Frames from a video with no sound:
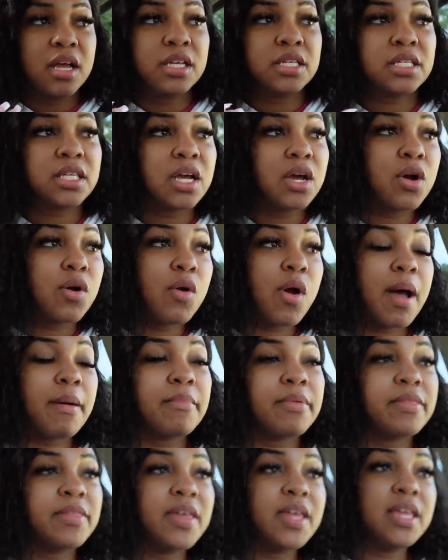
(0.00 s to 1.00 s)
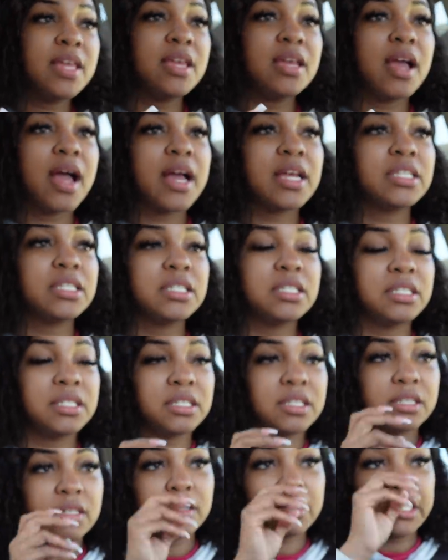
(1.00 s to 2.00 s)
So I'm thinking I should
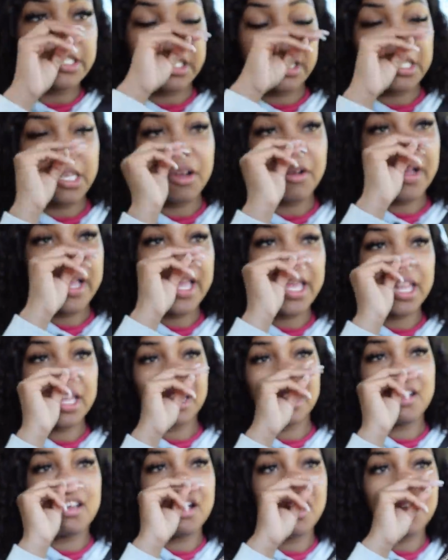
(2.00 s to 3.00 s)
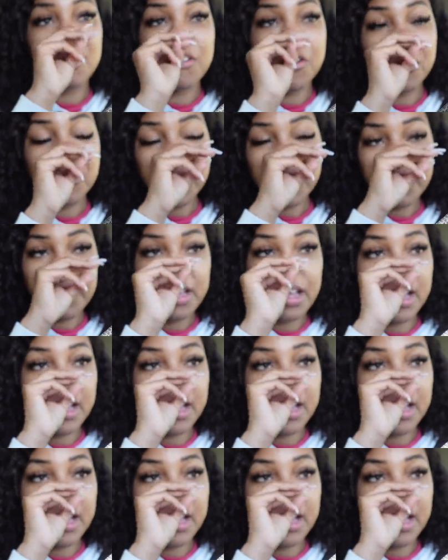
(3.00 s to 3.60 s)
still just go ahead and go.